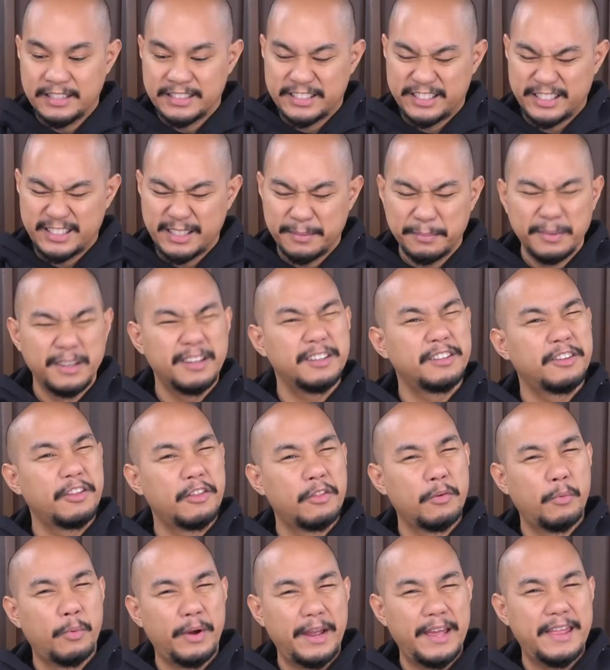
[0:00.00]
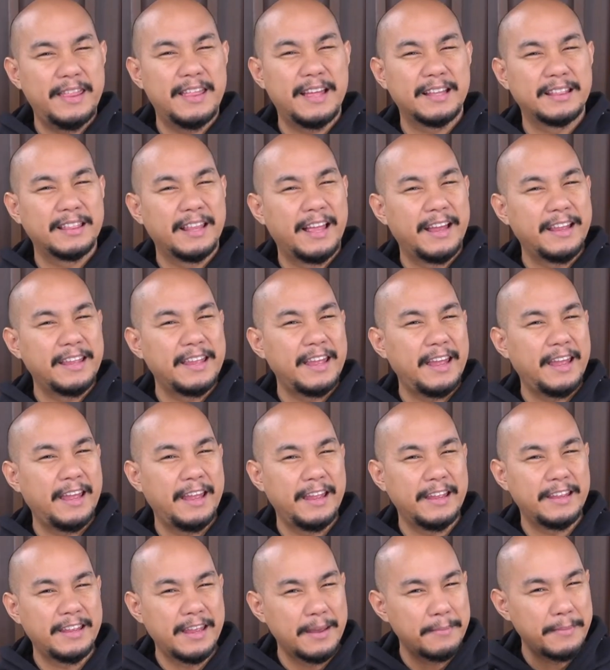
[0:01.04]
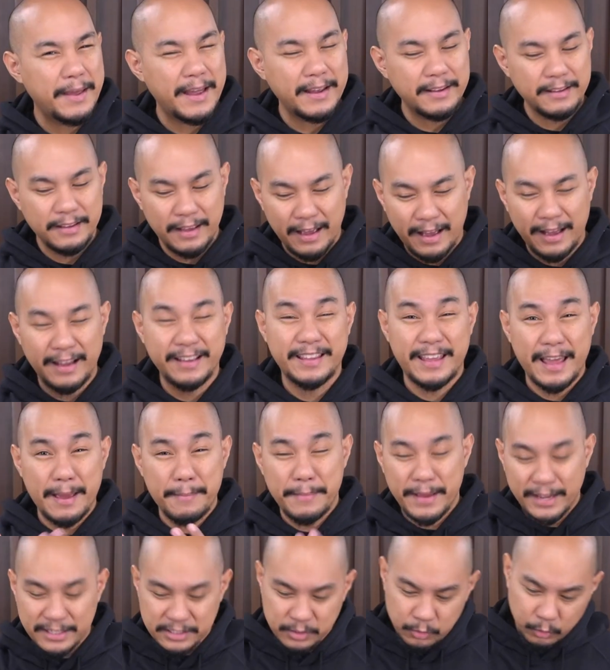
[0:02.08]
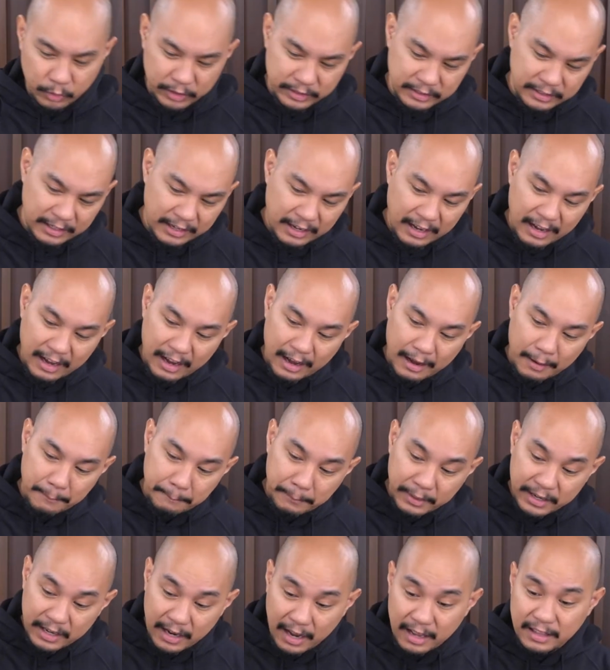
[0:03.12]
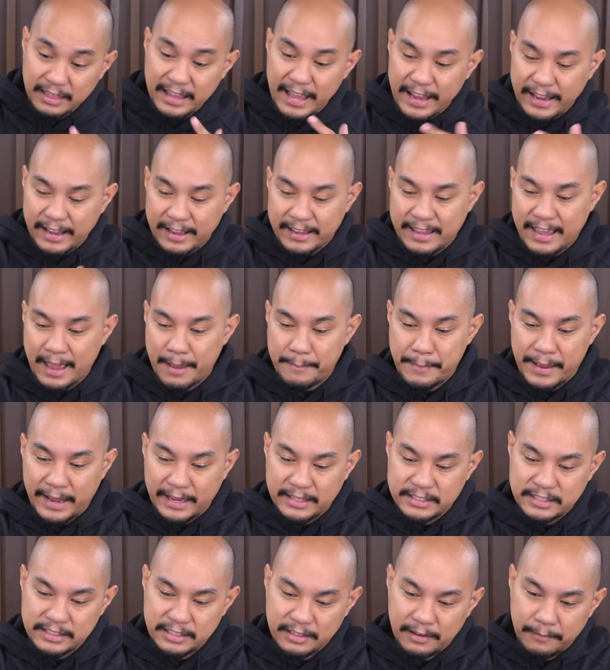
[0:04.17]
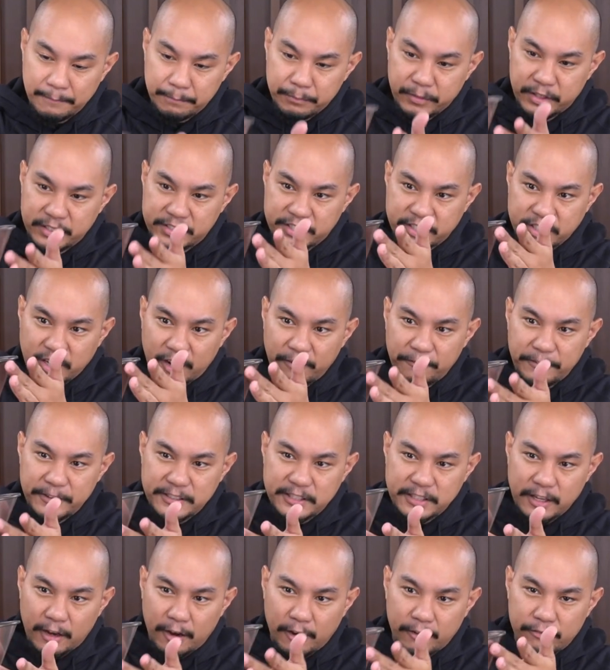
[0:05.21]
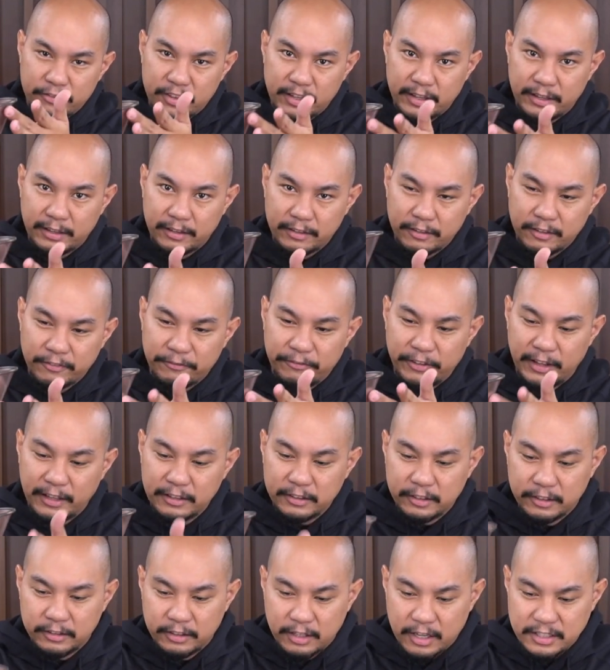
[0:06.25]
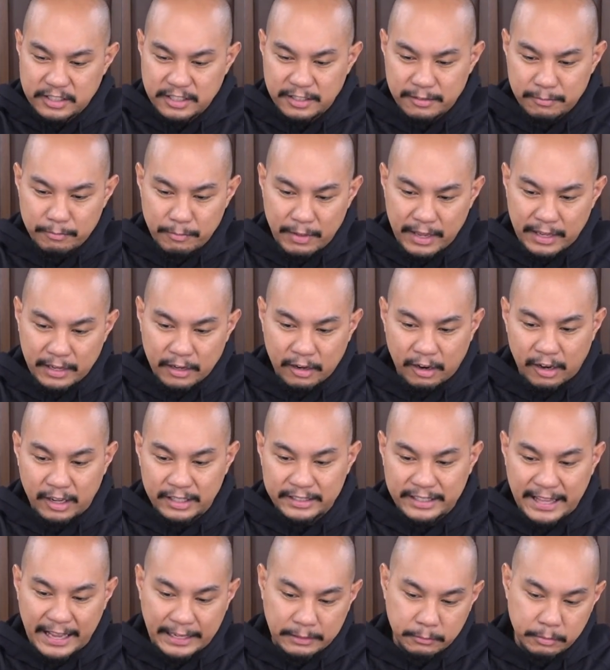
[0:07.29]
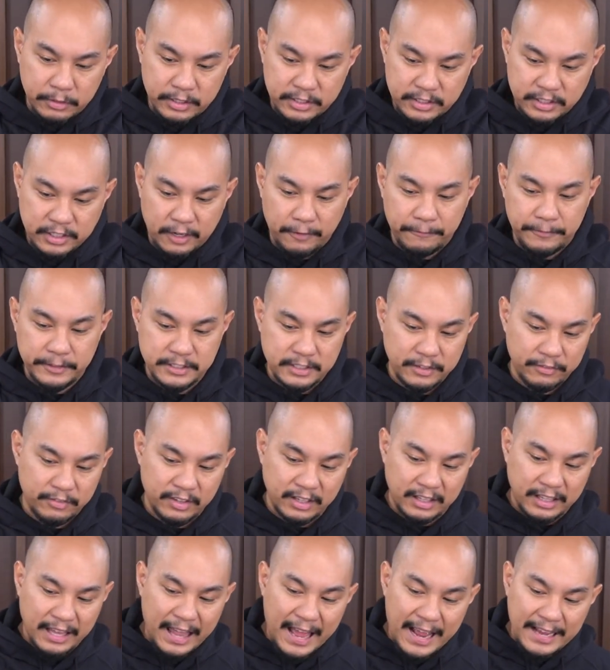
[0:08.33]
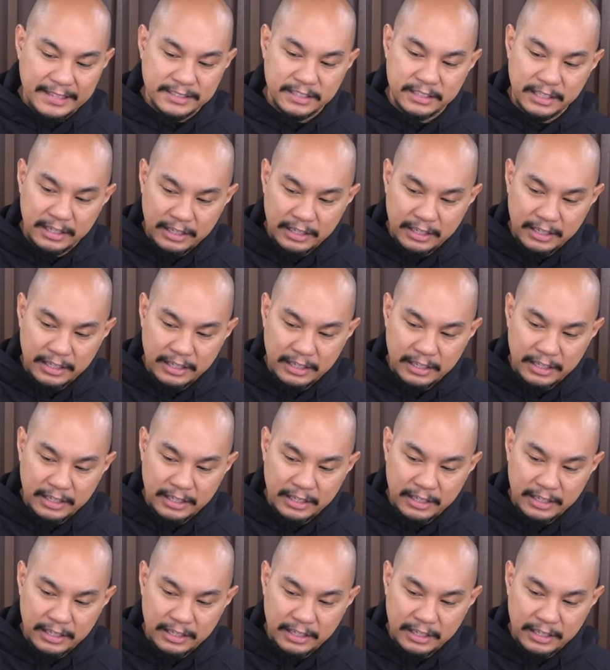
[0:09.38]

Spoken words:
similar to the way that like a Chemex would. But unlike a Chemex, the surface of the filter doesn't make contact with the surface of the glass.